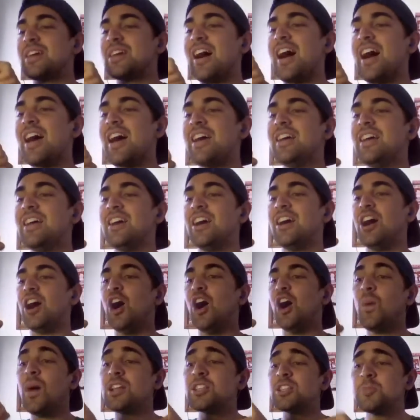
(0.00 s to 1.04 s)
We got
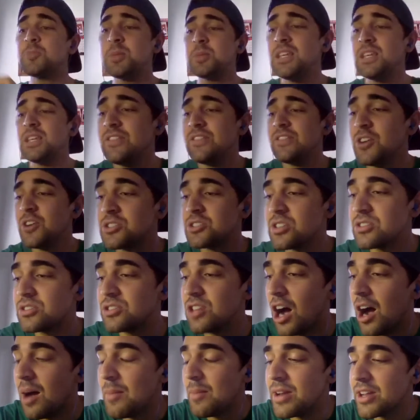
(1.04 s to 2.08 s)
OSP versus
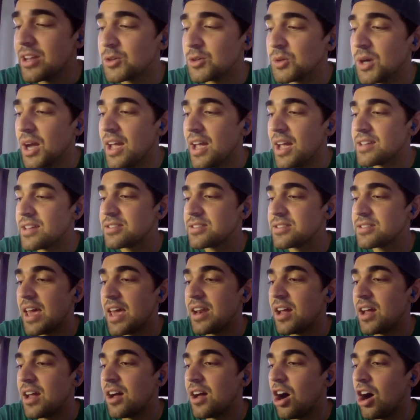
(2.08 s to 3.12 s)
Dominic Reyes,
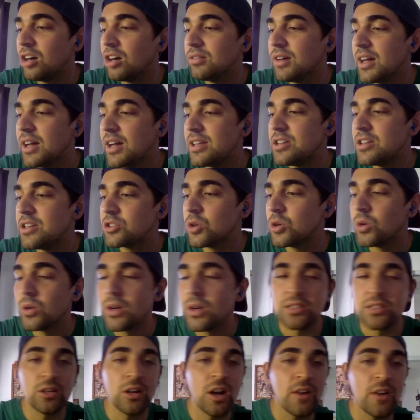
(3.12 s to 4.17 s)
and I'll let
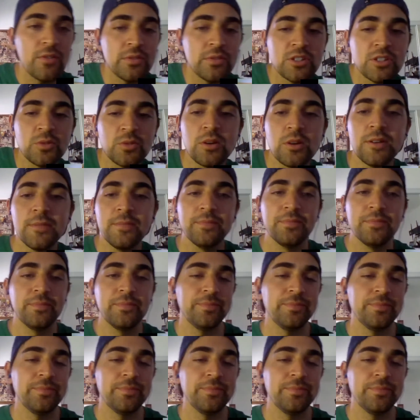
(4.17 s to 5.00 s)
Notorious start off with this one.